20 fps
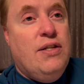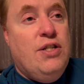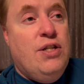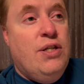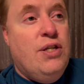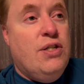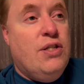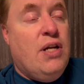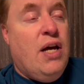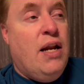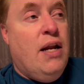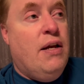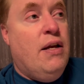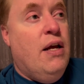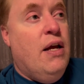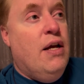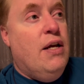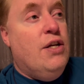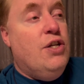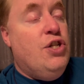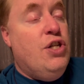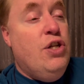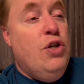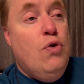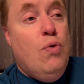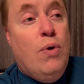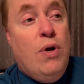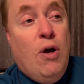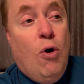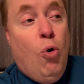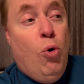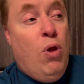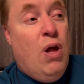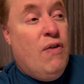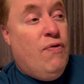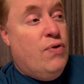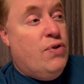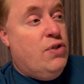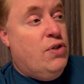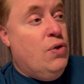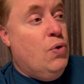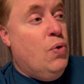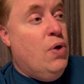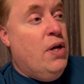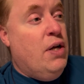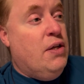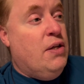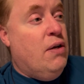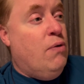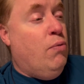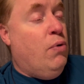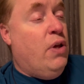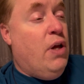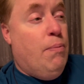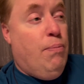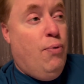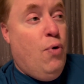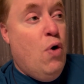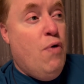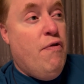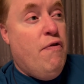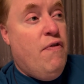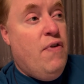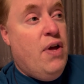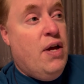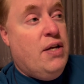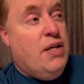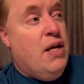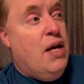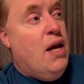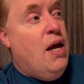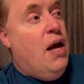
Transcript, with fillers: She just kind of, she knew what Orloff was doing, didn't really approve of it.